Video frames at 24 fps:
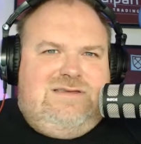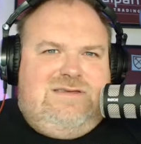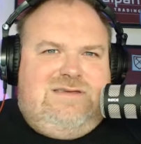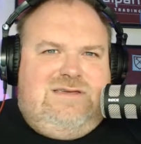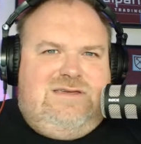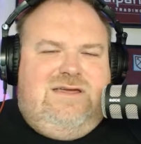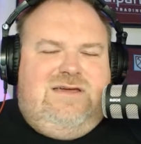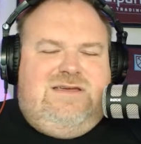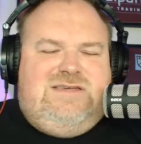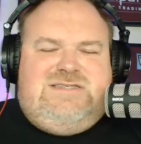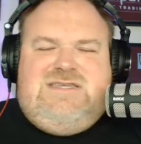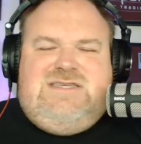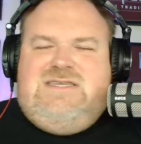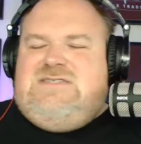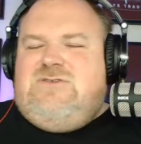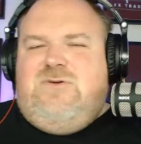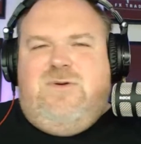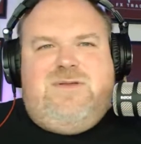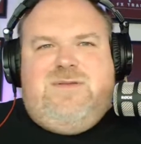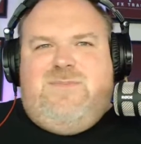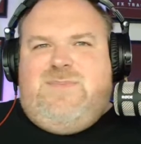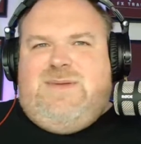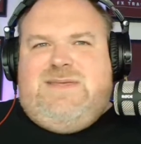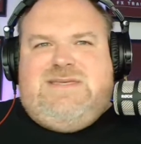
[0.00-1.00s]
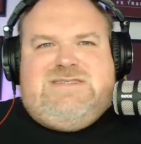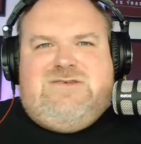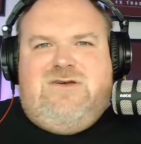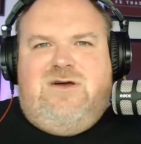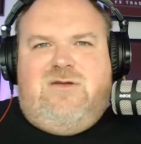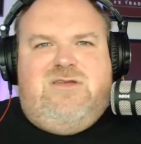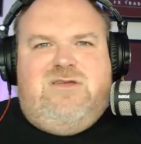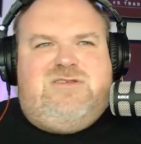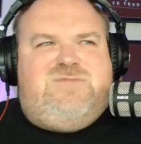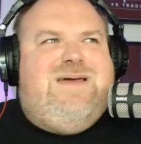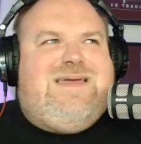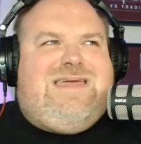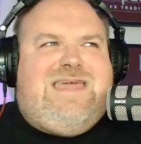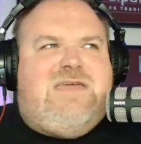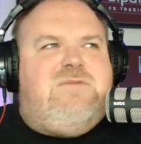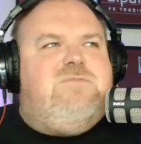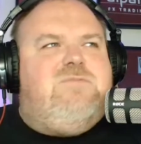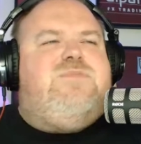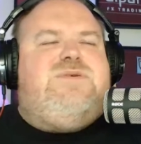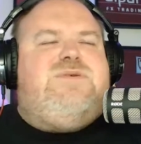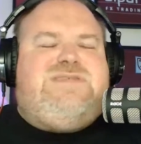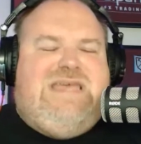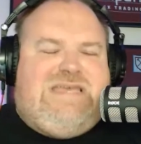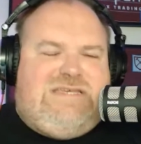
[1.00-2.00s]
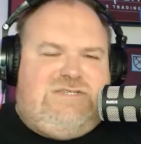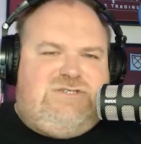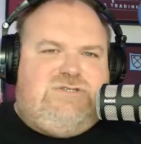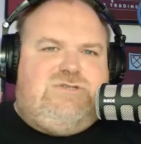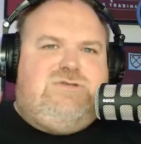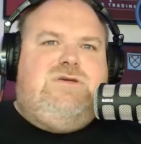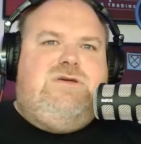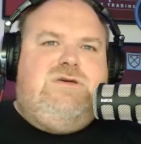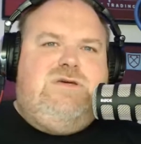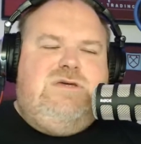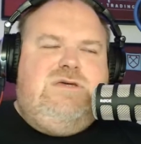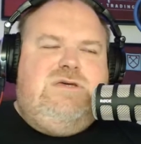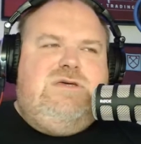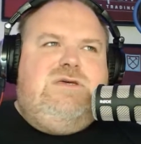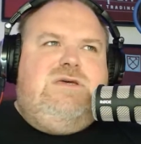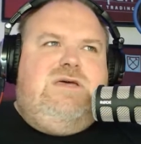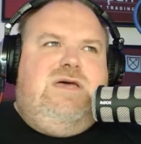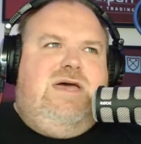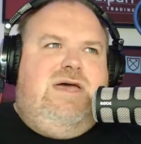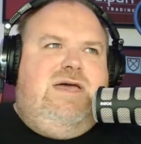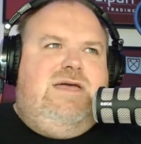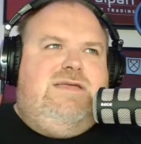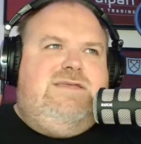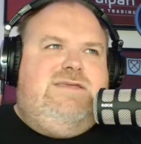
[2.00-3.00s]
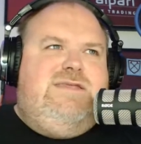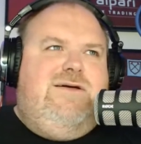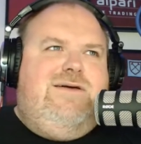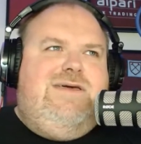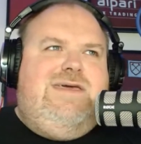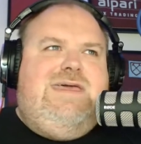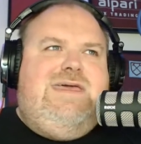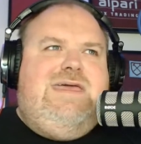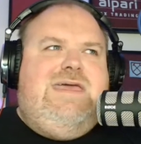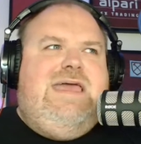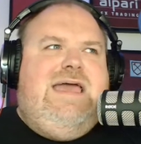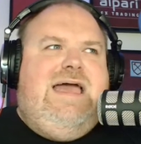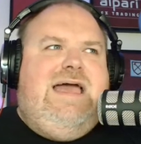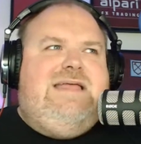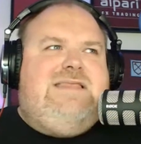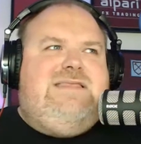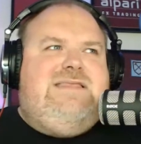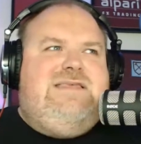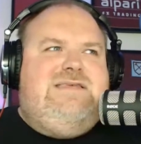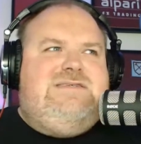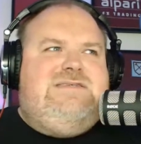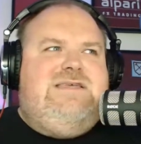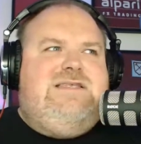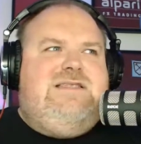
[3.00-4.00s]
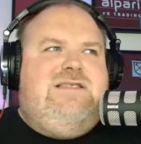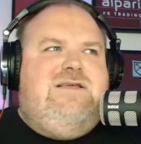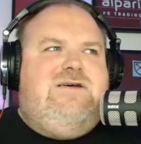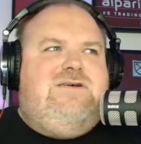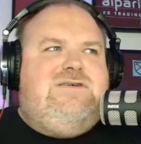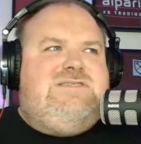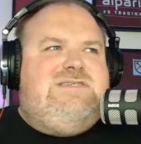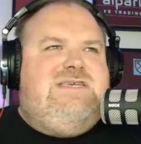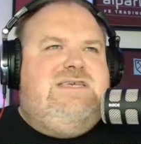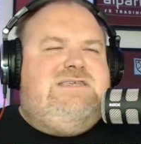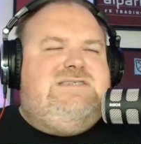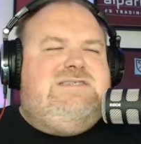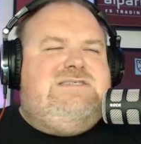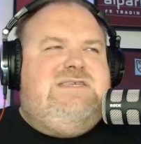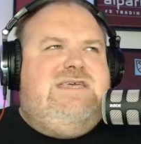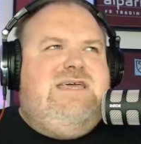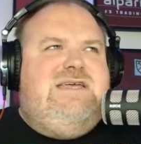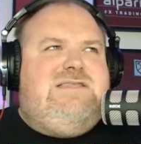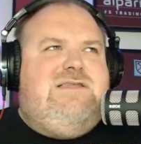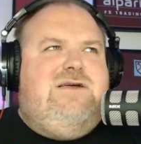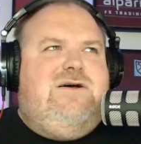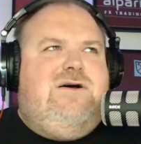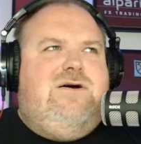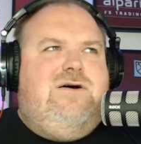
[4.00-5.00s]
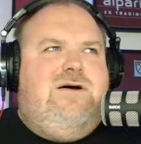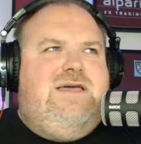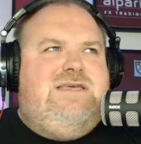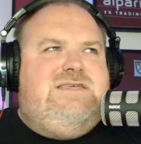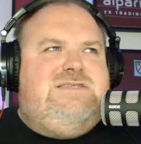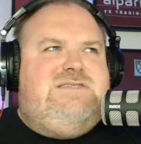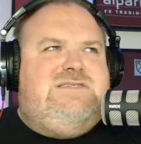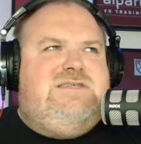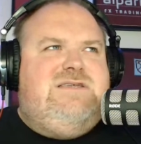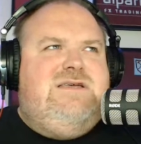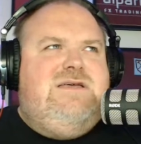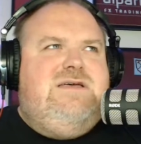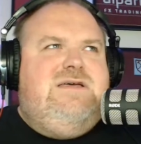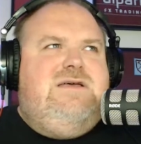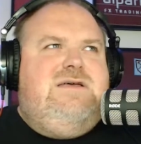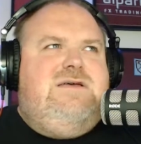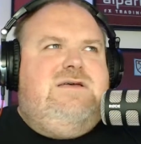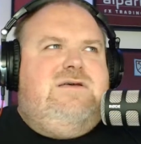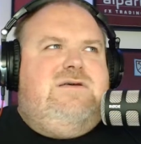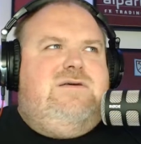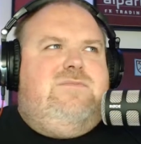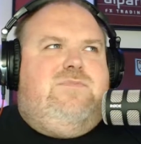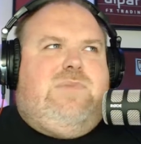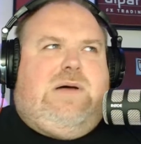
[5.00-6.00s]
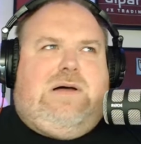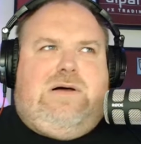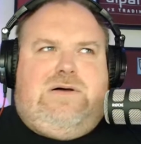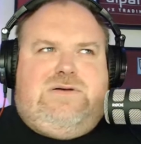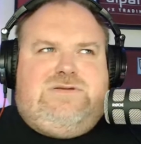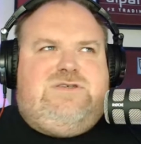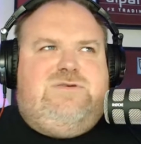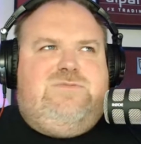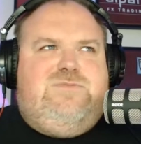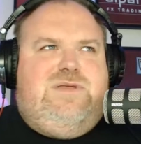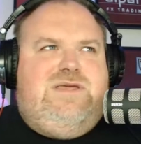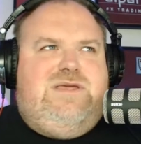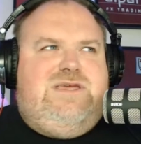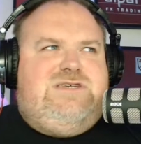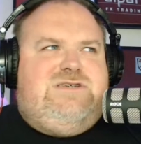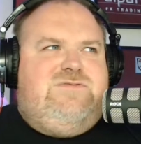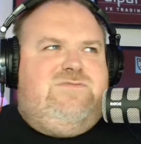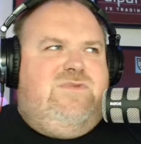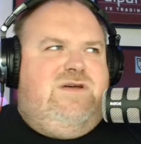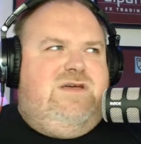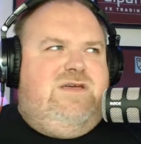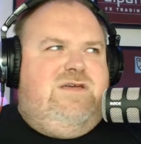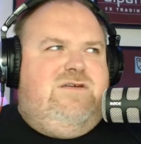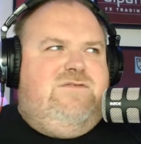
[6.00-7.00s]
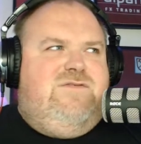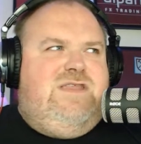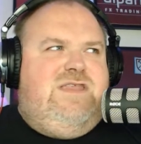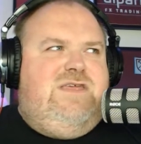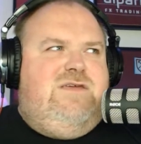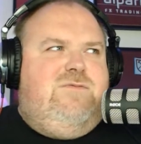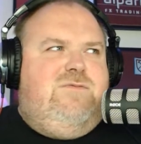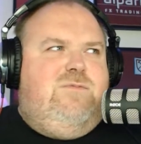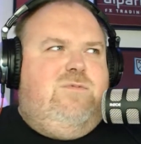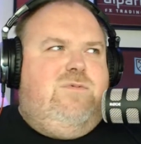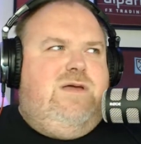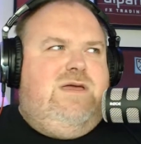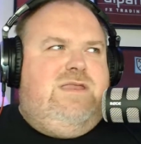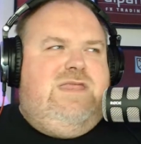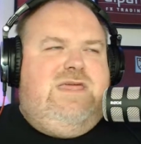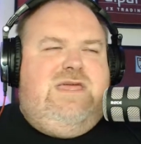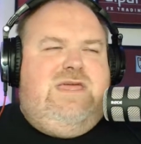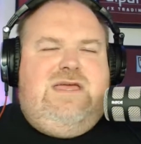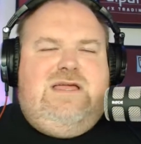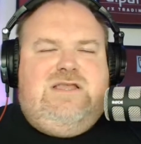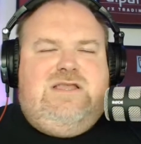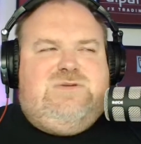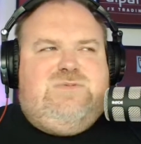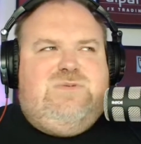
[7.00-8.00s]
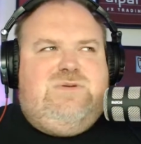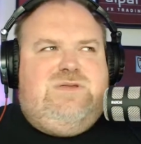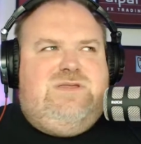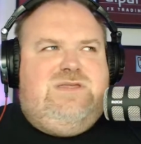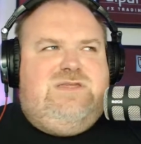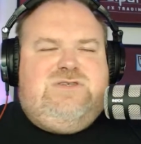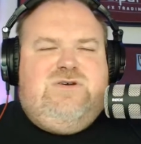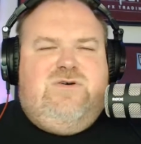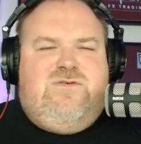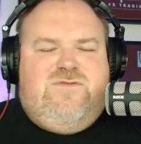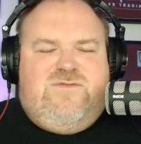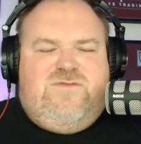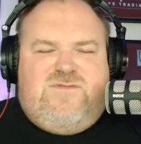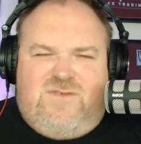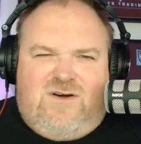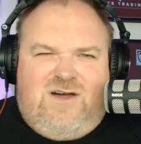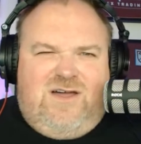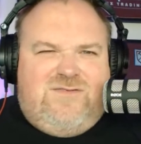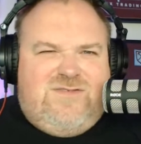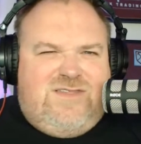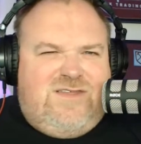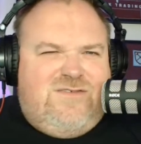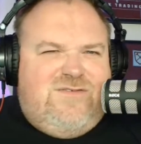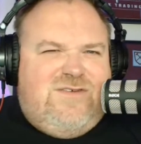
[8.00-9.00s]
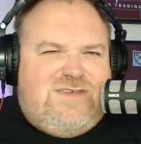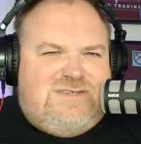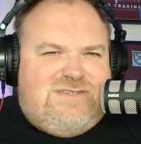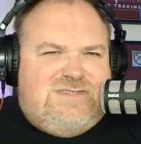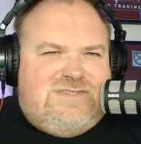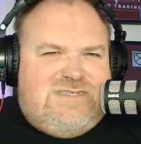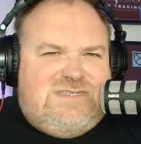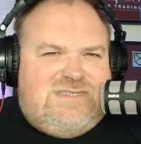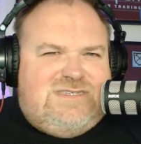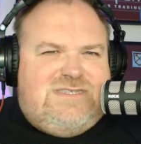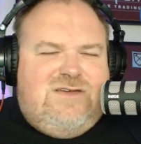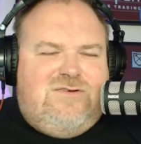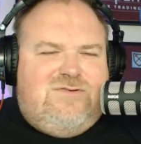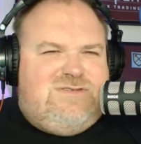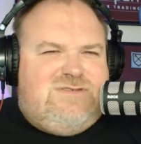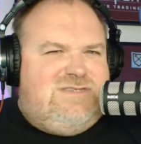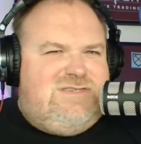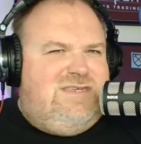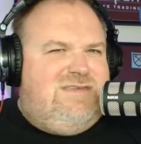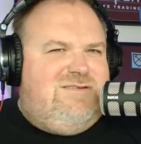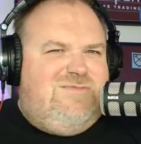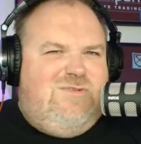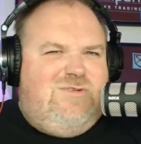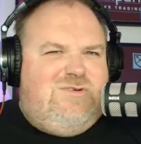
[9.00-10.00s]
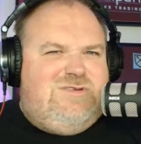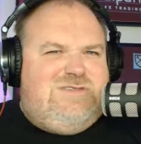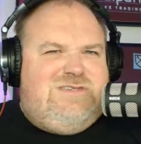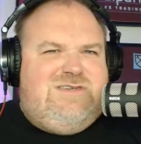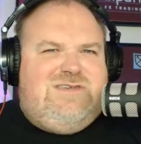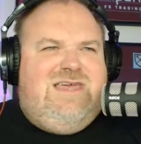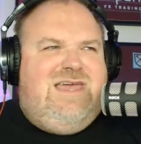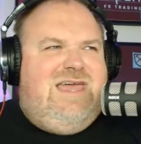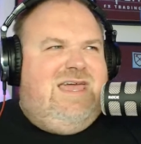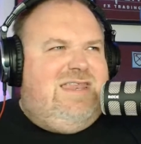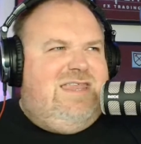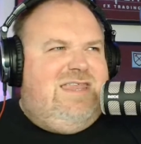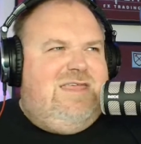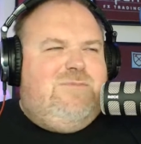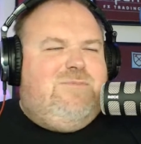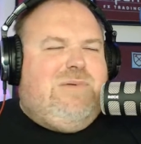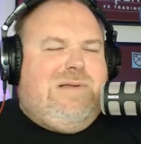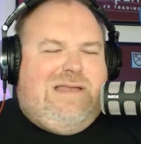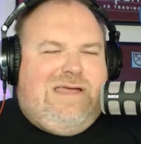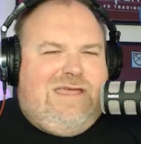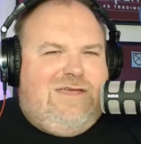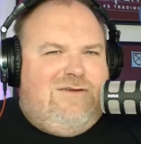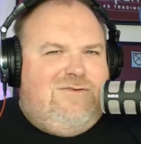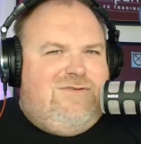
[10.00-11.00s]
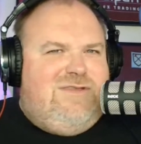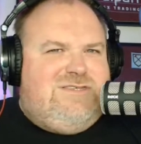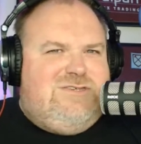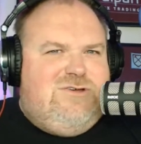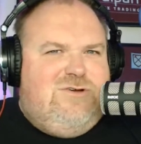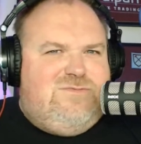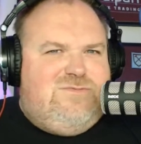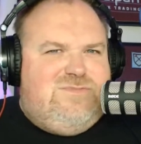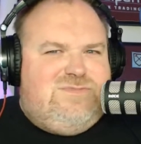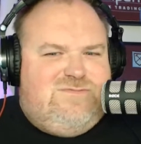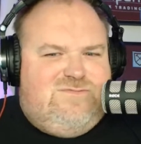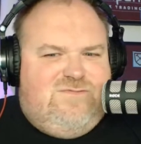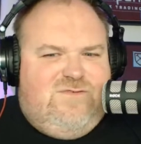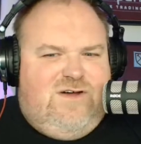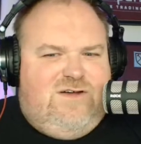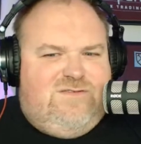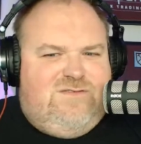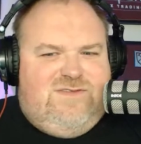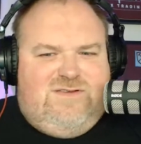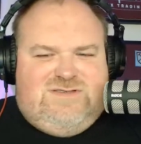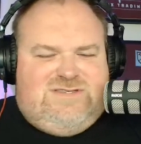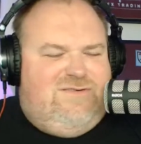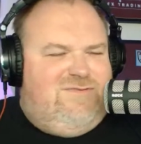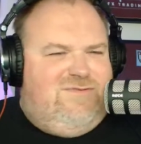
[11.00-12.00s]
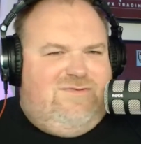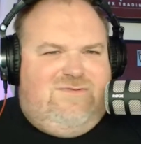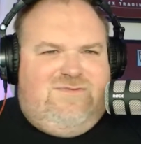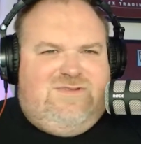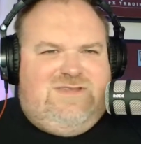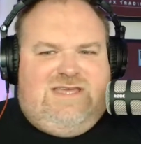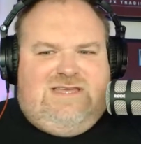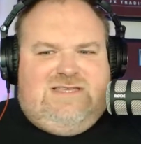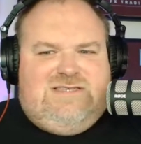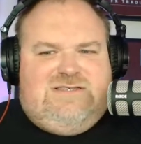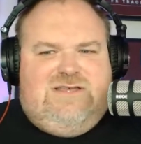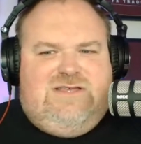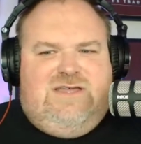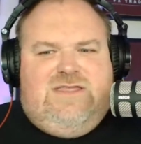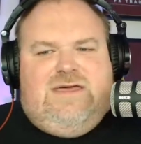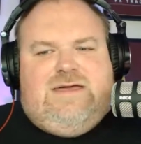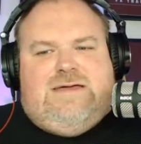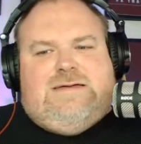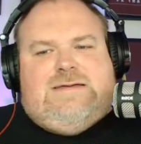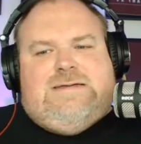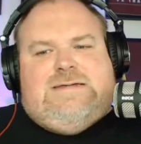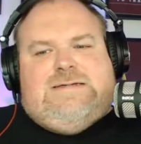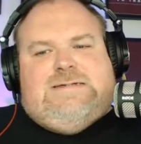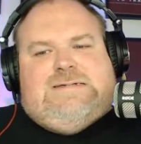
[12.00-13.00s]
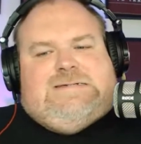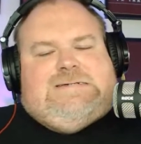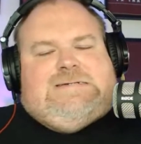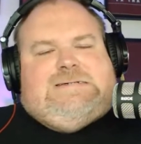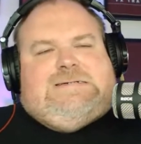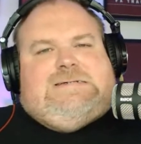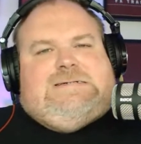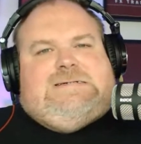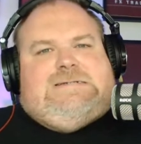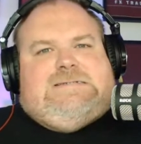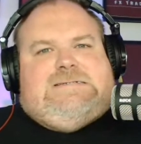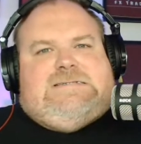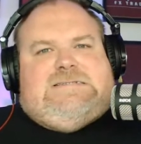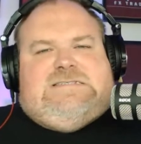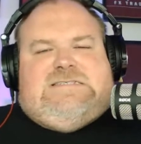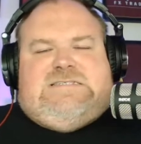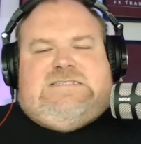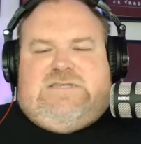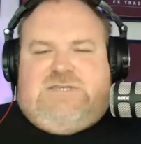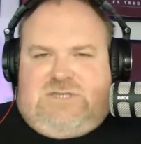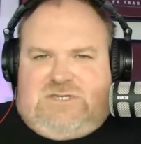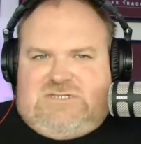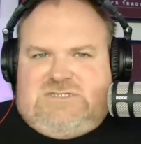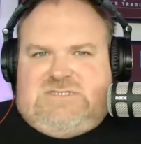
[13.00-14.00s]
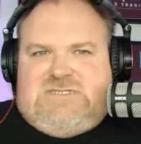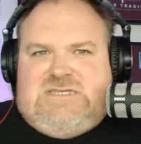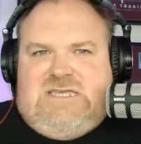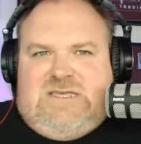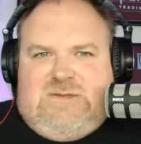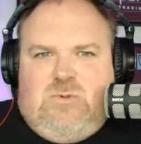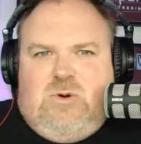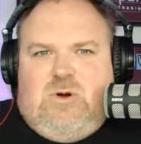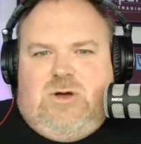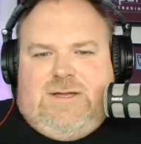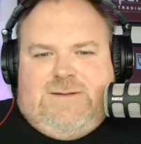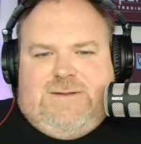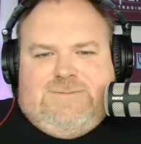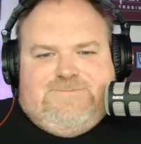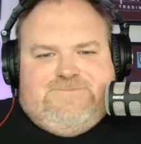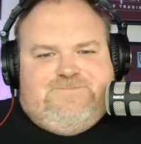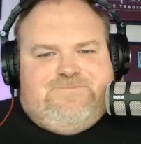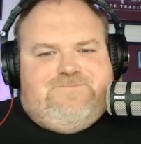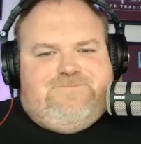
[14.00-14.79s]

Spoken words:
You know, it's not about being sideways, it's about keeping possession. And, you know, he had, as I said last season, he had the highest pass completion rate of any Englishman in the top five divisions, isn't it? Or is it any player in the top five or something ridiculous like that? So you can see why.